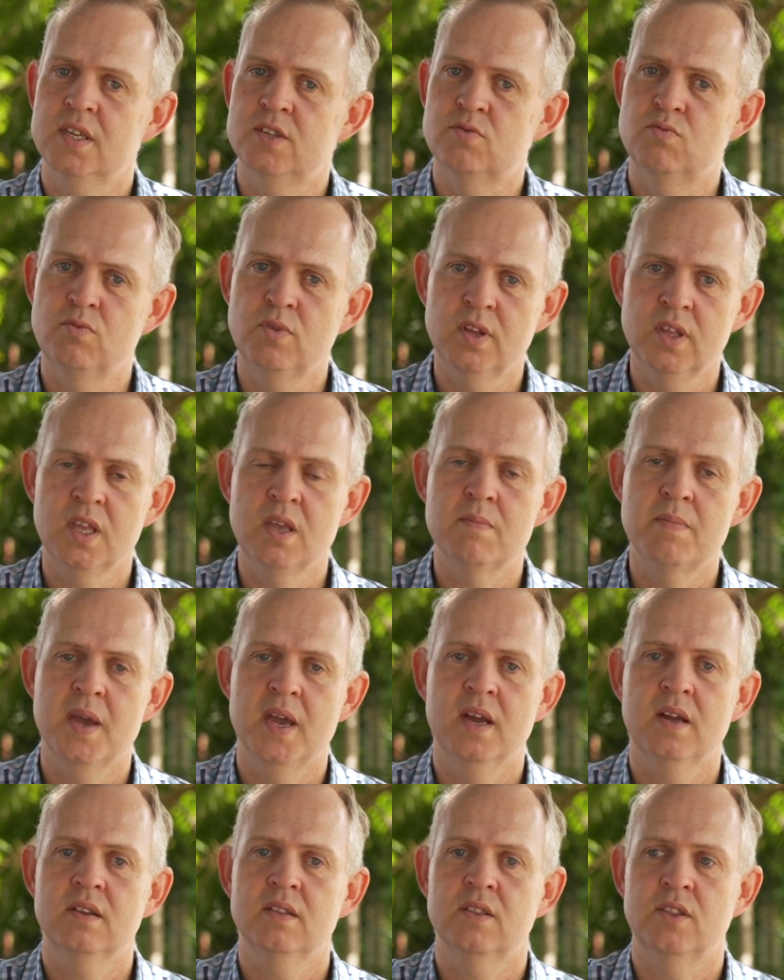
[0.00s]
It's really
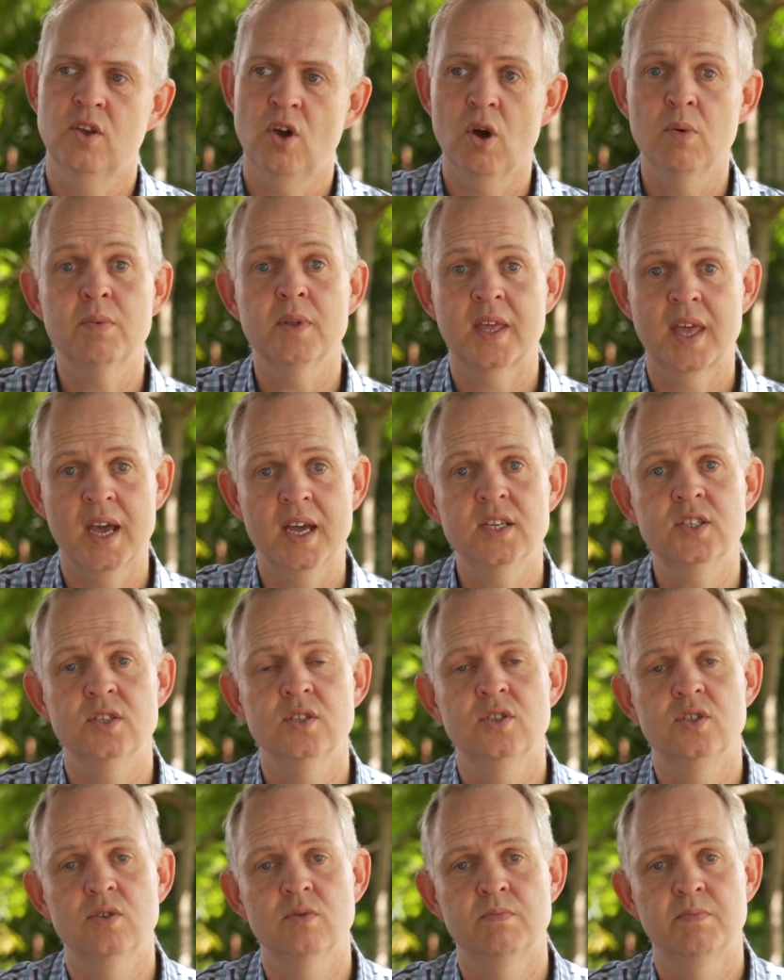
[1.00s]
about the
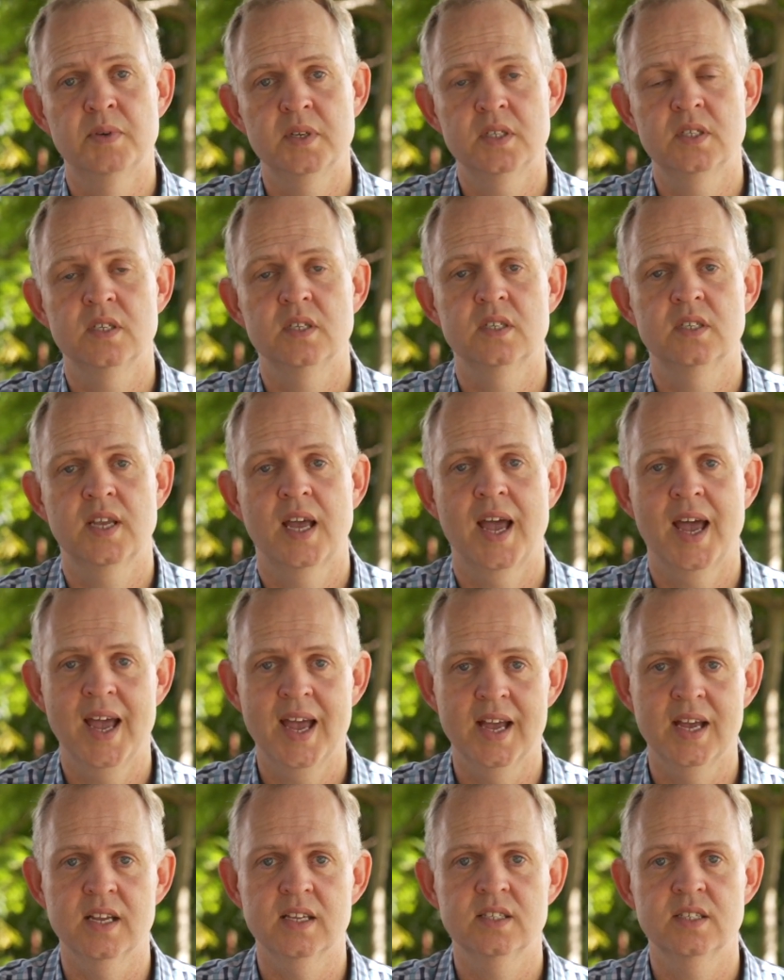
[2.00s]
obligations your business
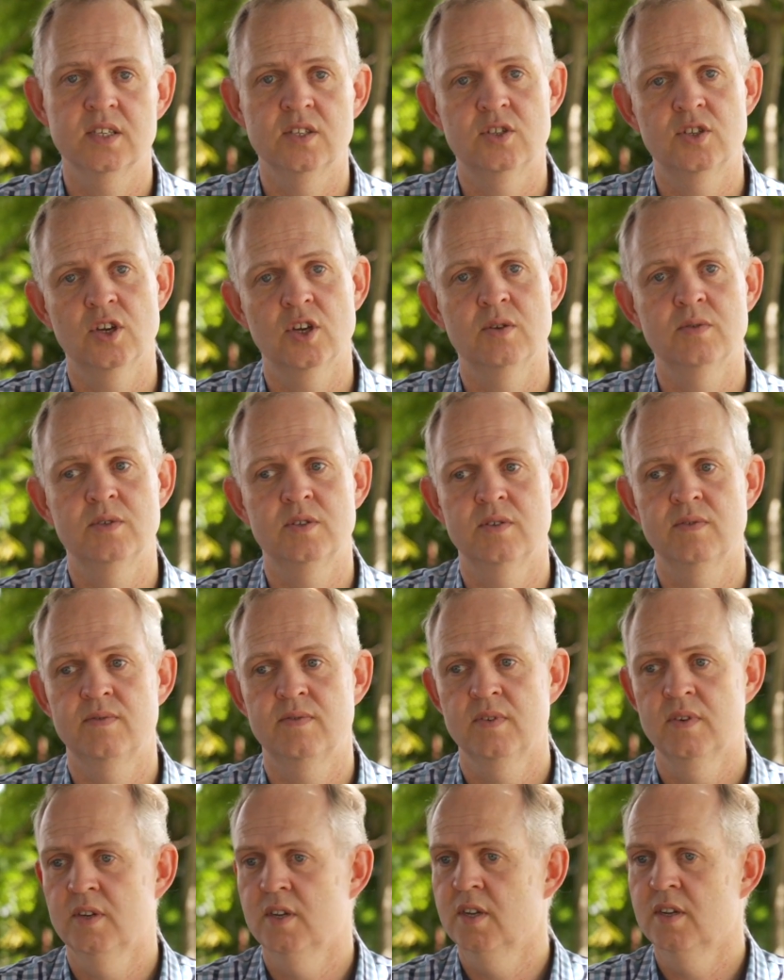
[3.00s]
has in terms
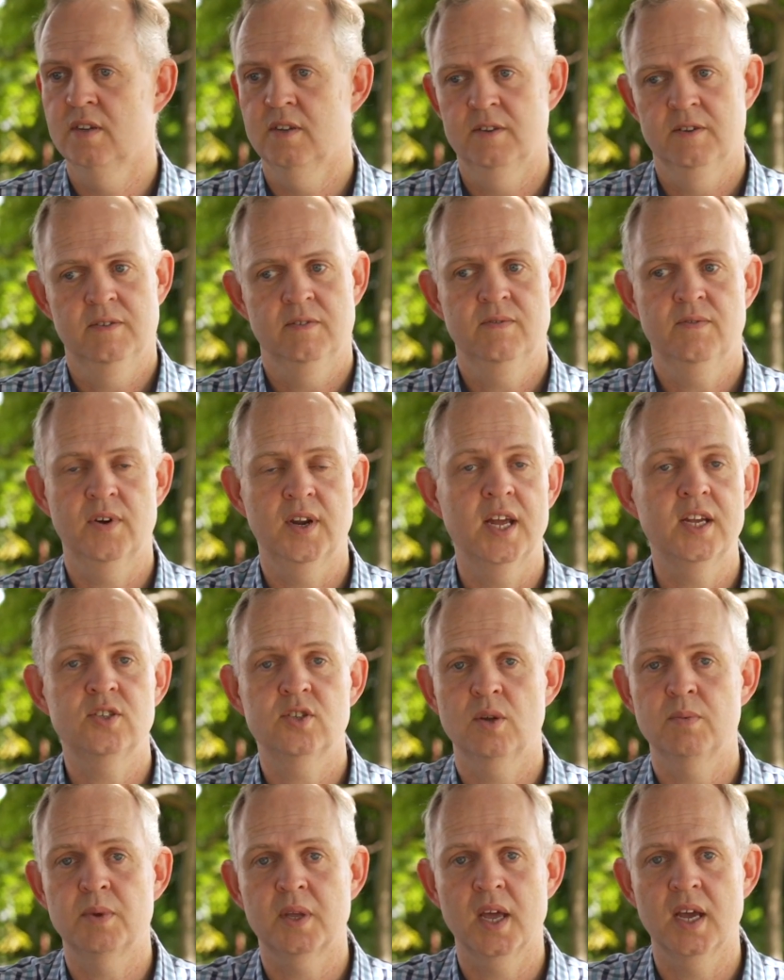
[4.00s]
of
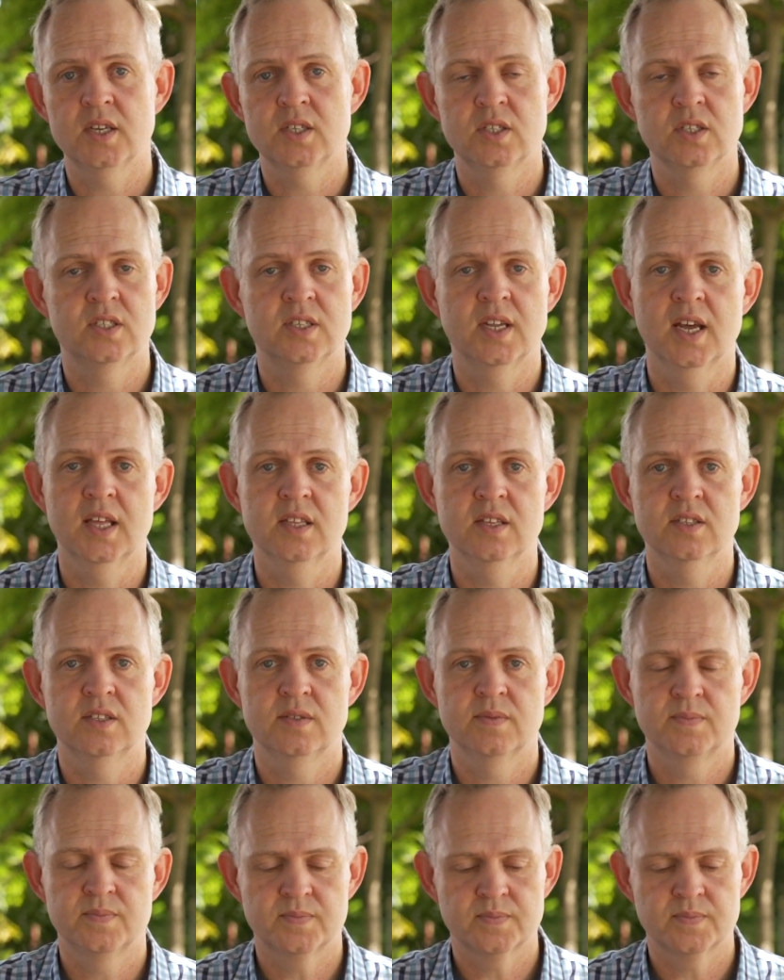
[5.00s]
financial obligations to others.